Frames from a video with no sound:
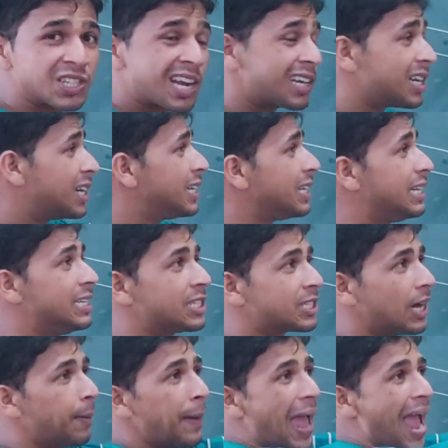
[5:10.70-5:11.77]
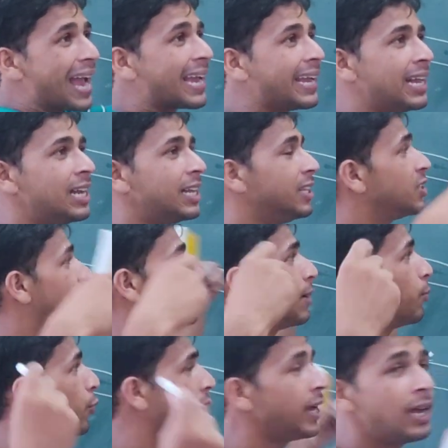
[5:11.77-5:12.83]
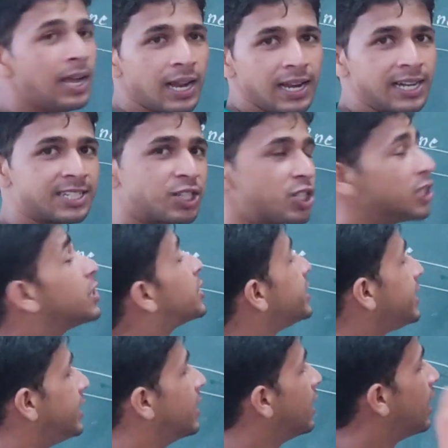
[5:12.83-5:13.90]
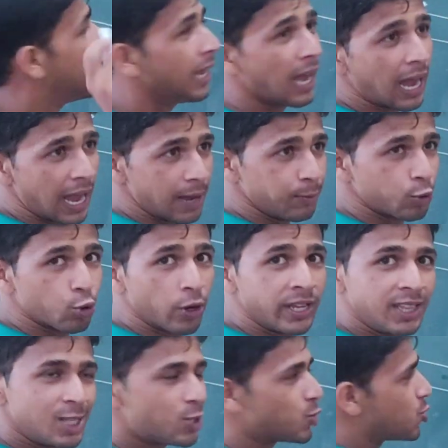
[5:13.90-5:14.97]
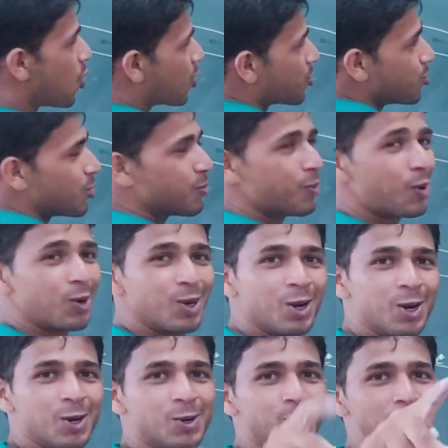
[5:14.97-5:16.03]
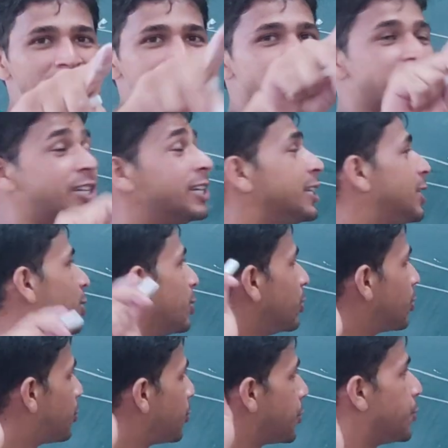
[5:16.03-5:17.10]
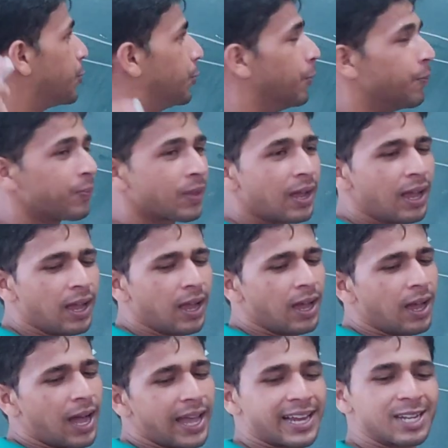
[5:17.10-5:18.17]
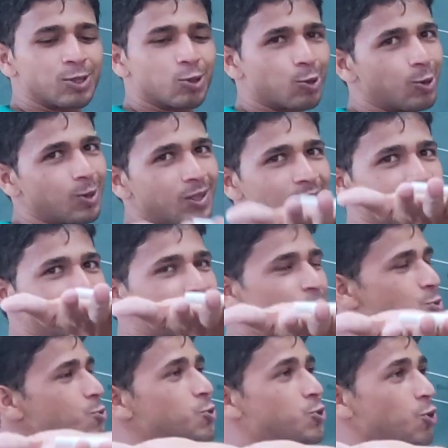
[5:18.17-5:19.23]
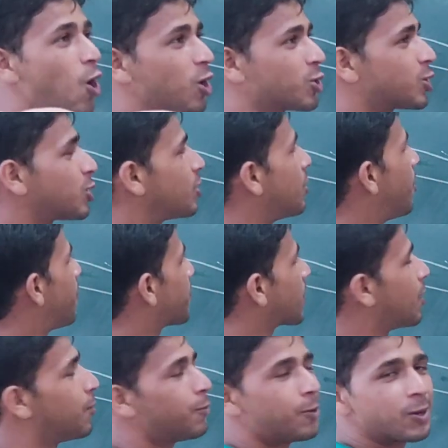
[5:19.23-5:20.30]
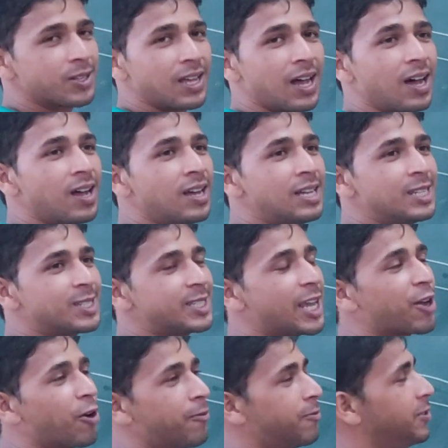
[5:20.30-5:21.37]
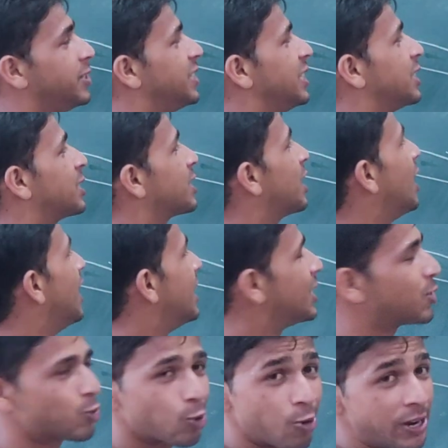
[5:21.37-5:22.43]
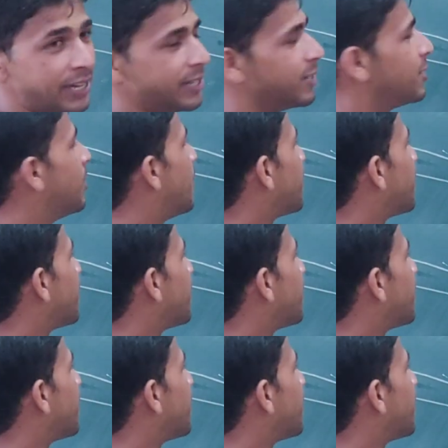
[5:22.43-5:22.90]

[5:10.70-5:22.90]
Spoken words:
scattered in some angle, in some way. Let's see. I am throwing this chalk to the board to illustrate to you. I can throw these two chalks for the sake of physics. Let's throw it.